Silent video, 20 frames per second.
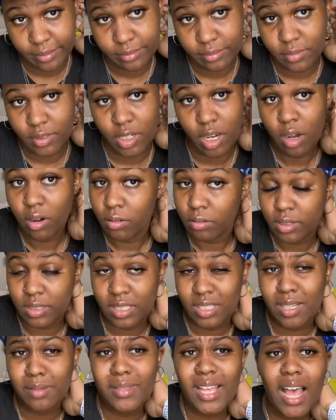You know,
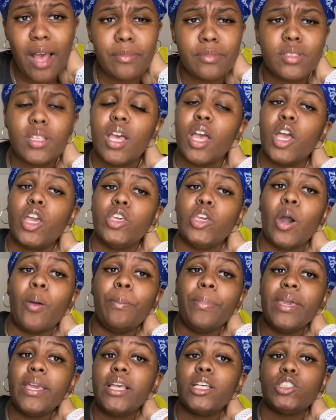sometimes your
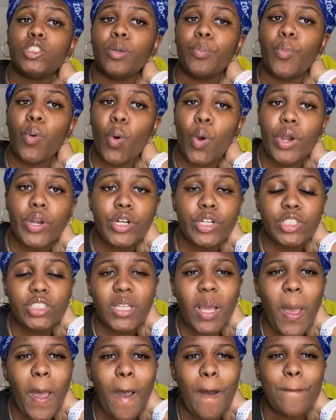biggest supporters
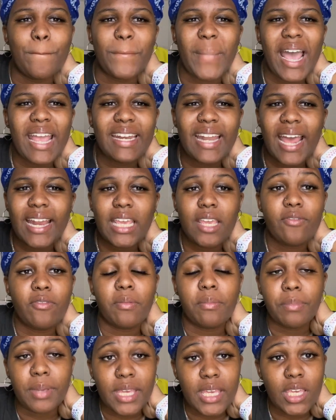might not
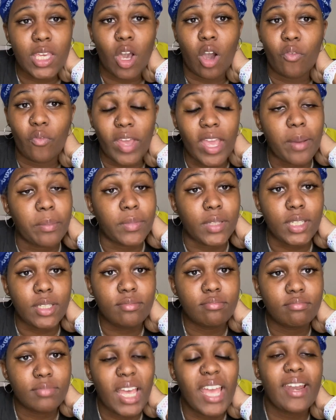even be your family,
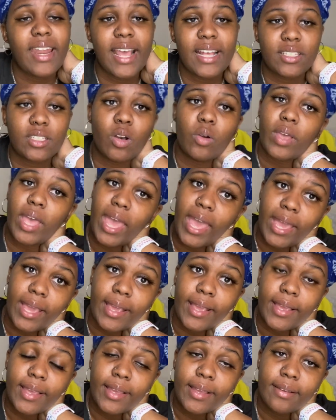and that's okay.
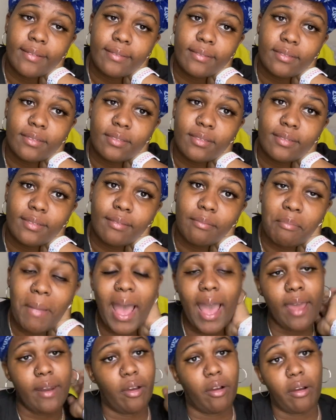
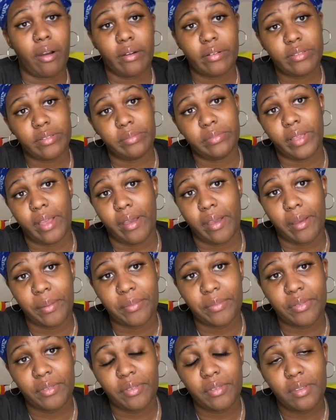Mine are sometimes,
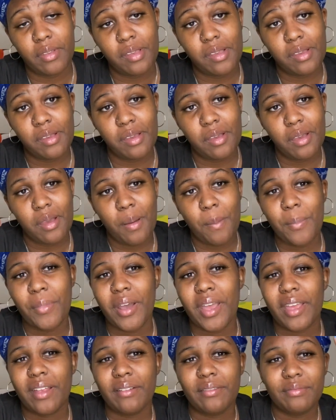
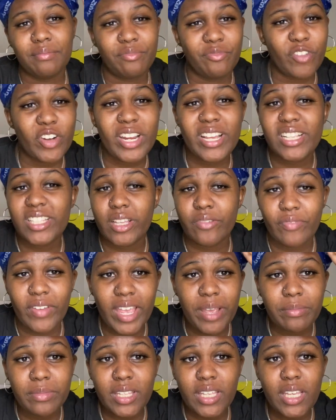but friends and
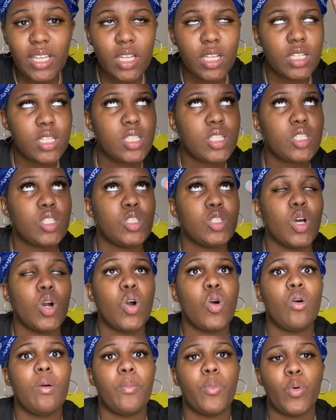family,
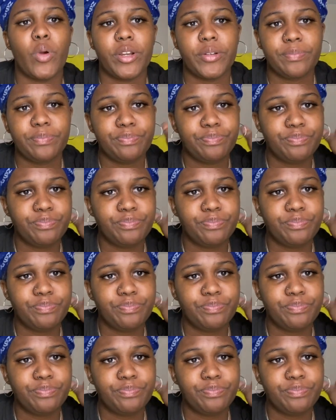so important.